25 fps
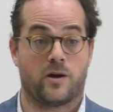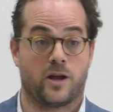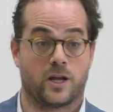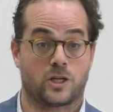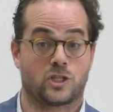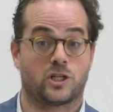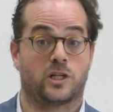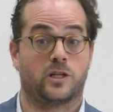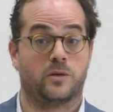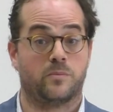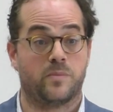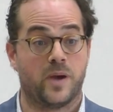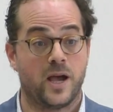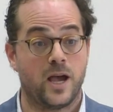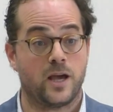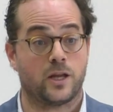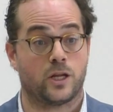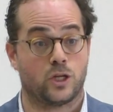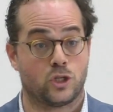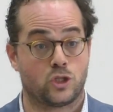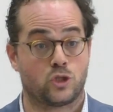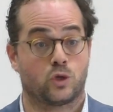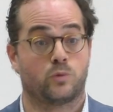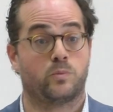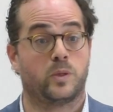actually bad
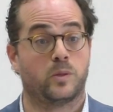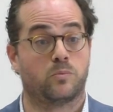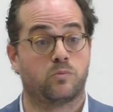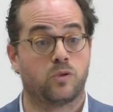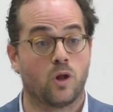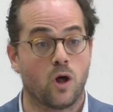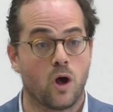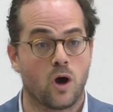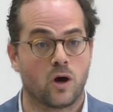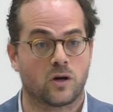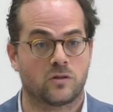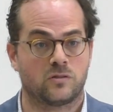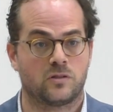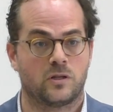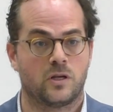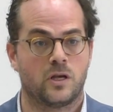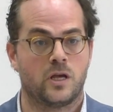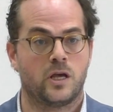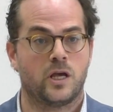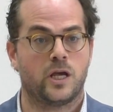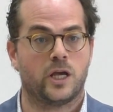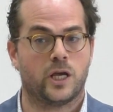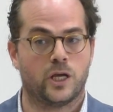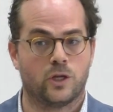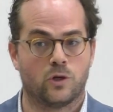and should be blocked
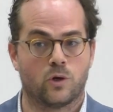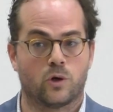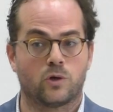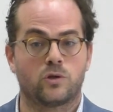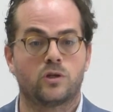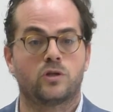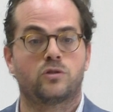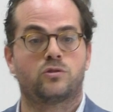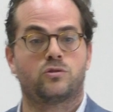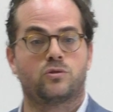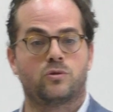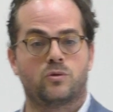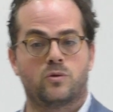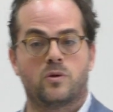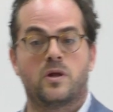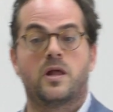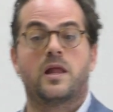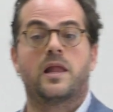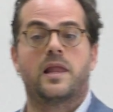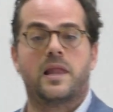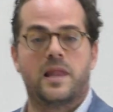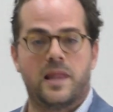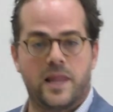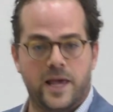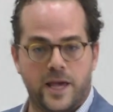in order to
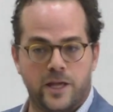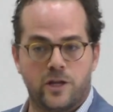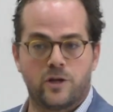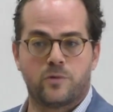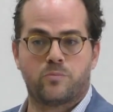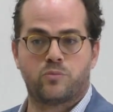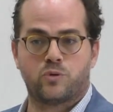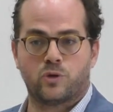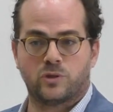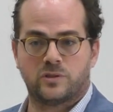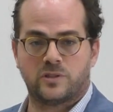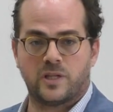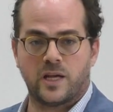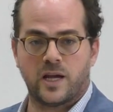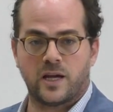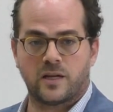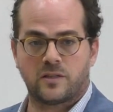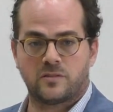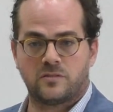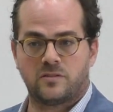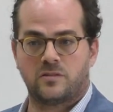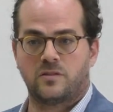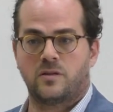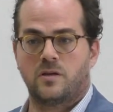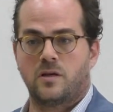later
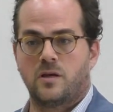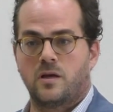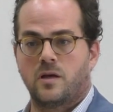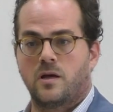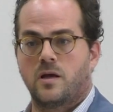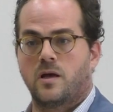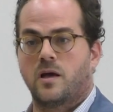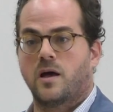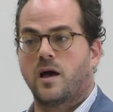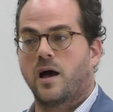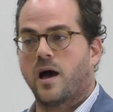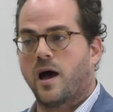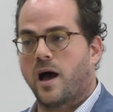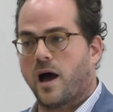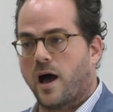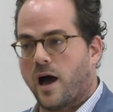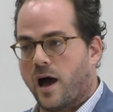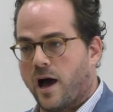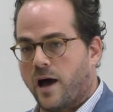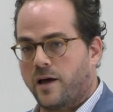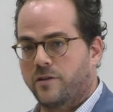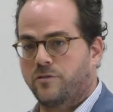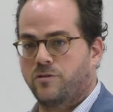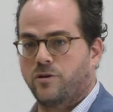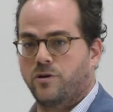protect
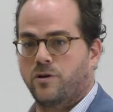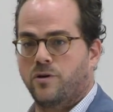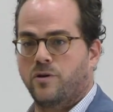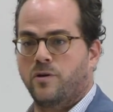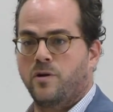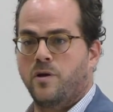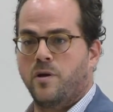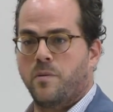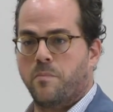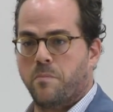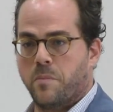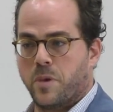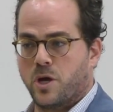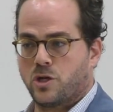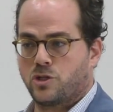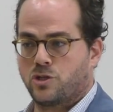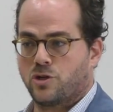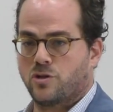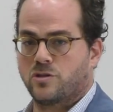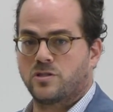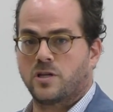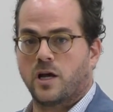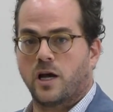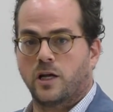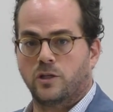other
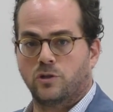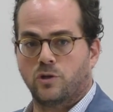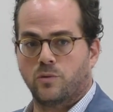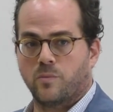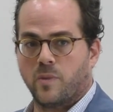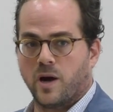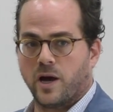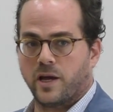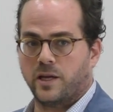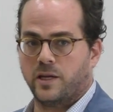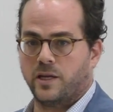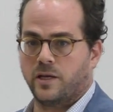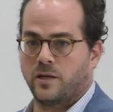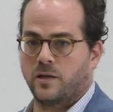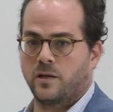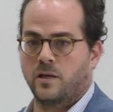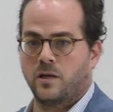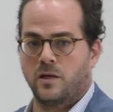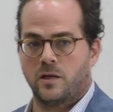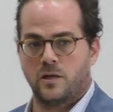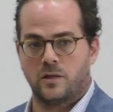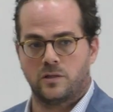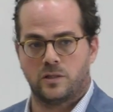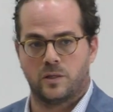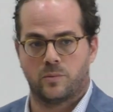measures undermining
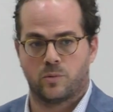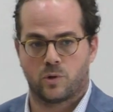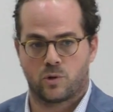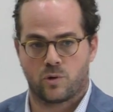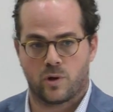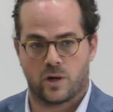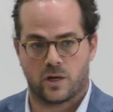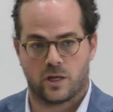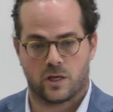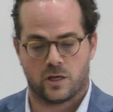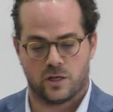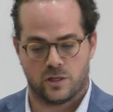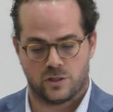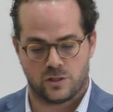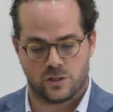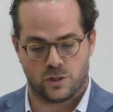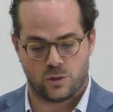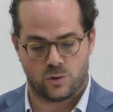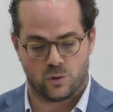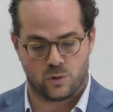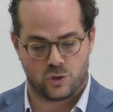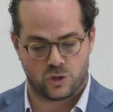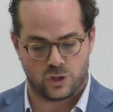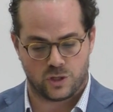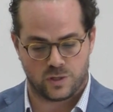democratic
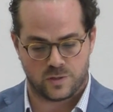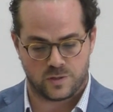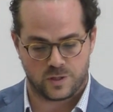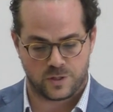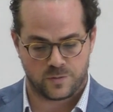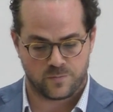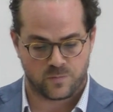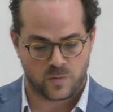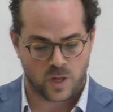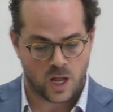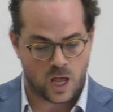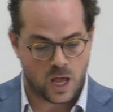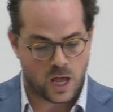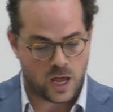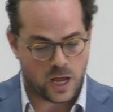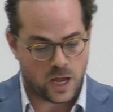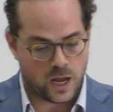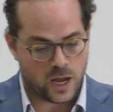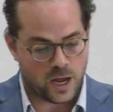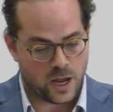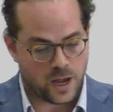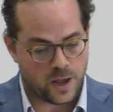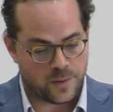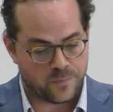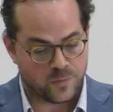institutions.
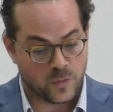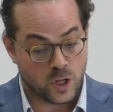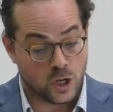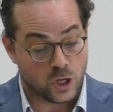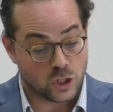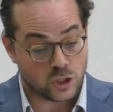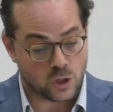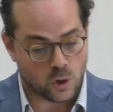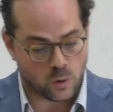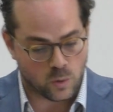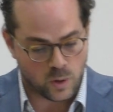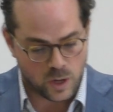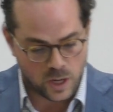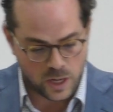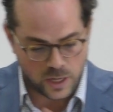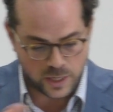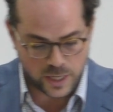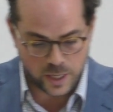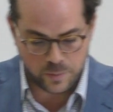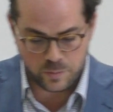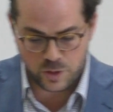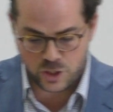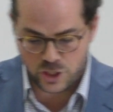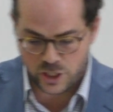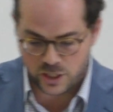So
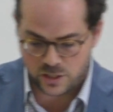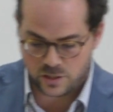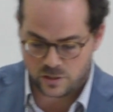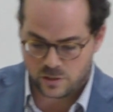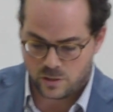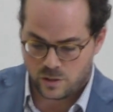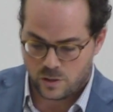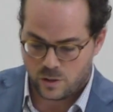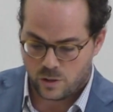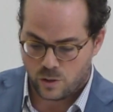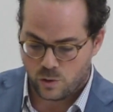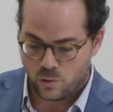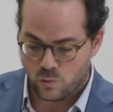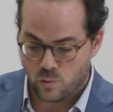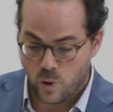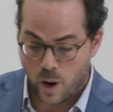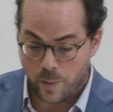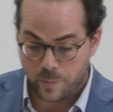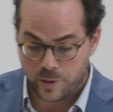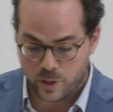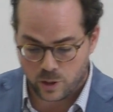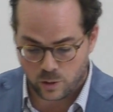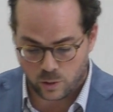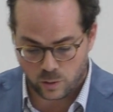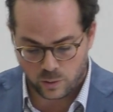let me just wrap
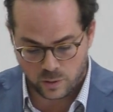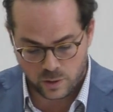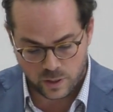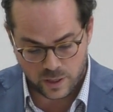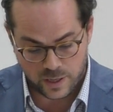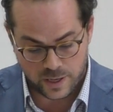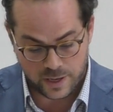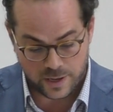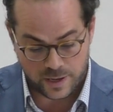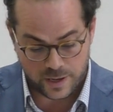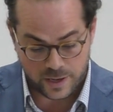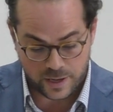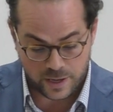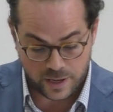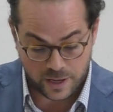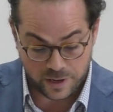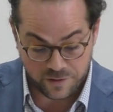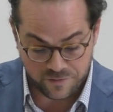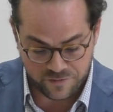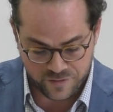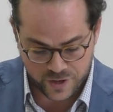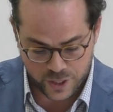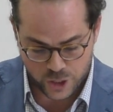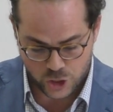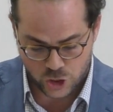it all and
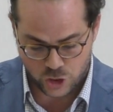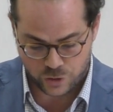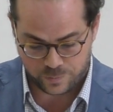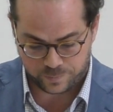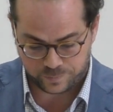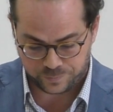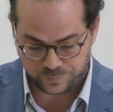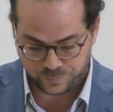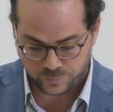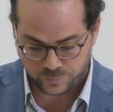finish.